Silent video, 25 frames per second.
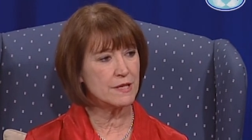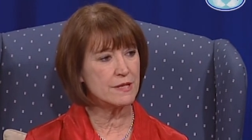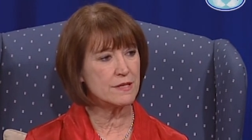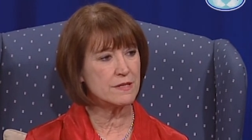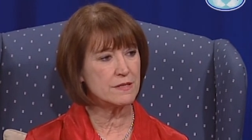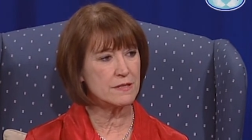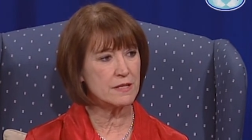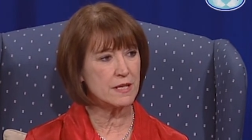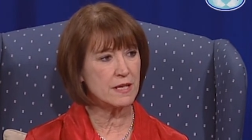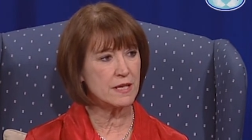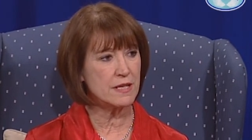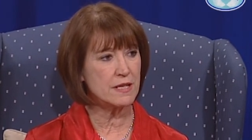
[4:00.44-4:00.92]

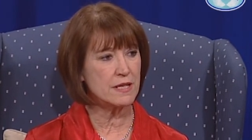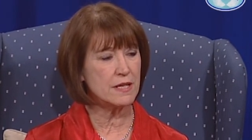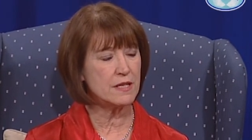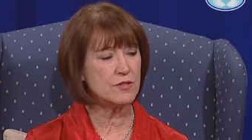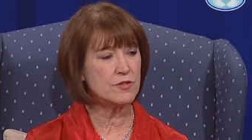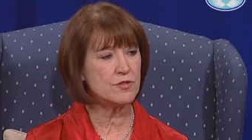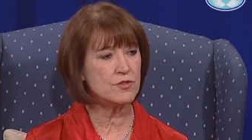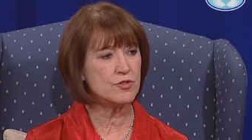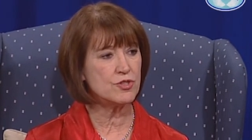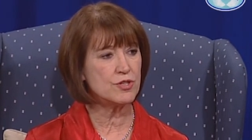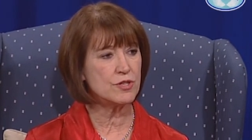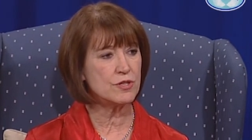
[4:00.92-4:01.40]
is that
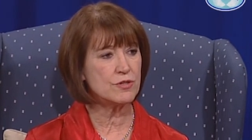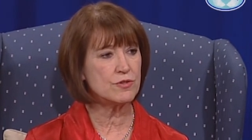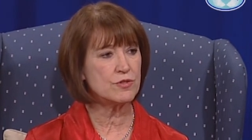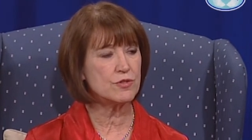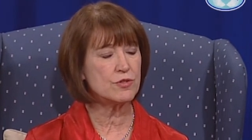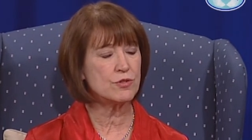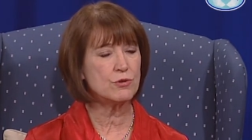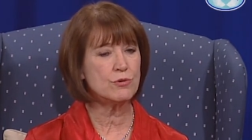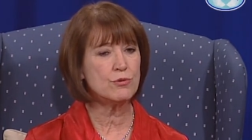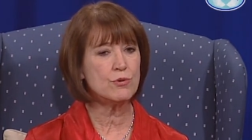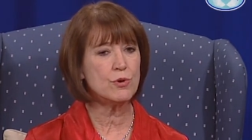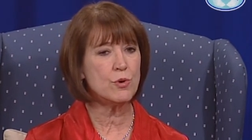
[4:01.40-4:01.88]
it's
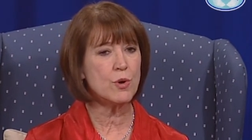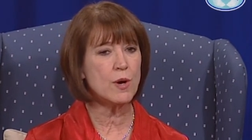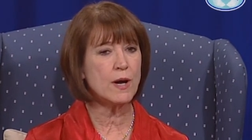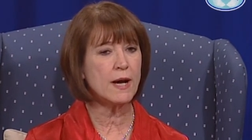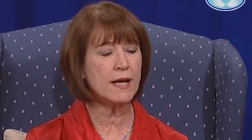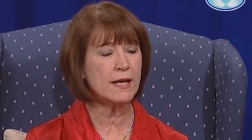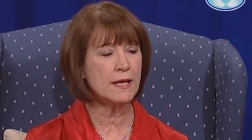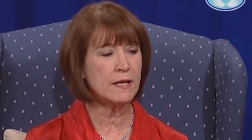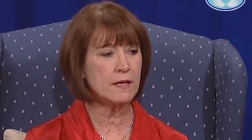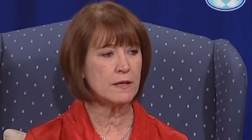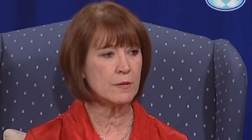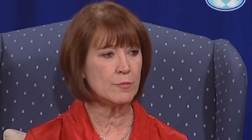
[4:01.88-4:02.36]
just so
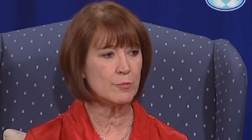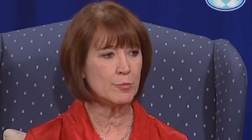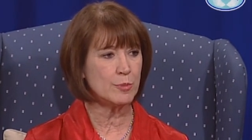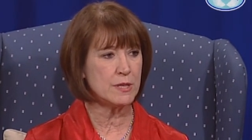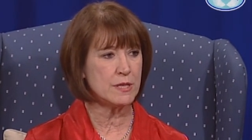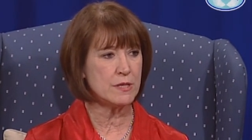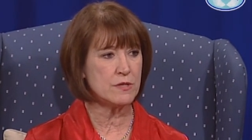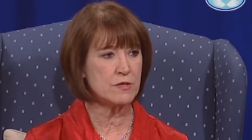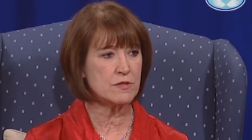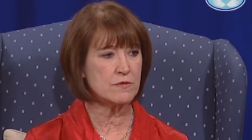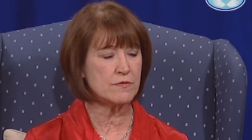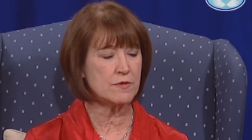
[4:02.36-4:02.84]
quiet and
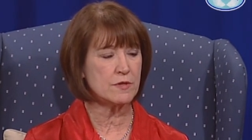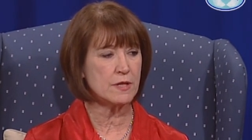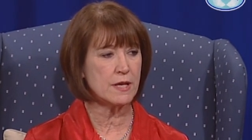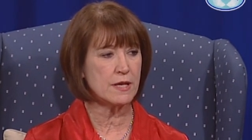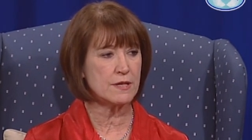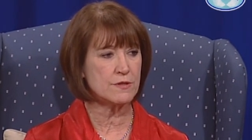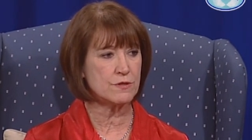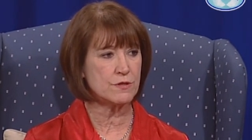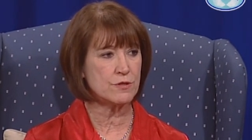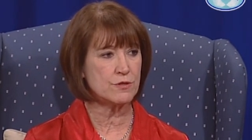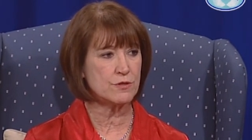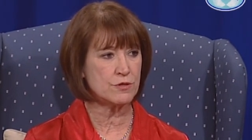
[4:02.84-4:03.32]
peaceful
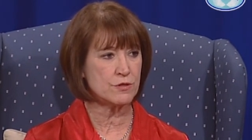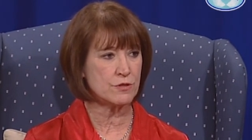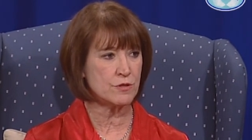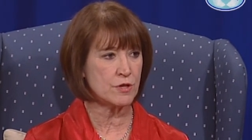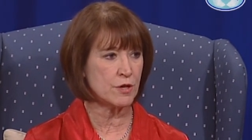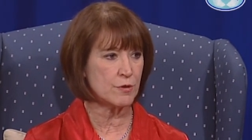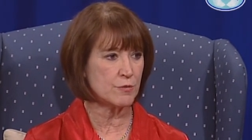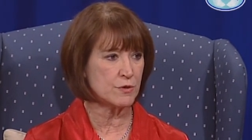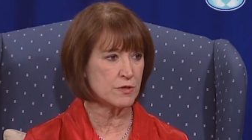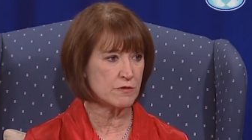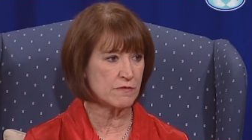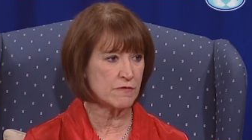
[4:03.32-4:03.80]
as the
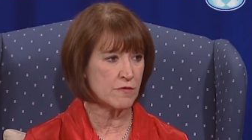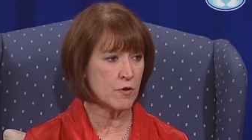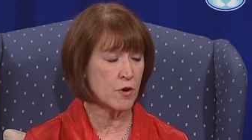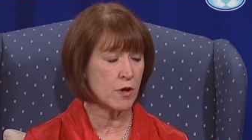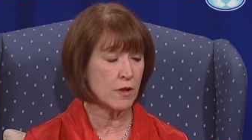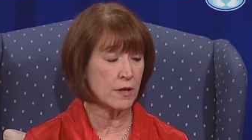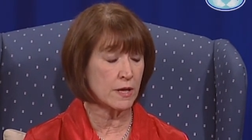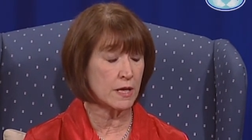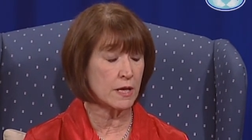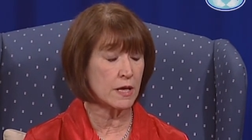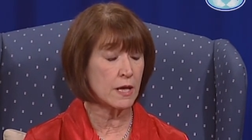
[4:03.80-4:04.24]
snow is falling.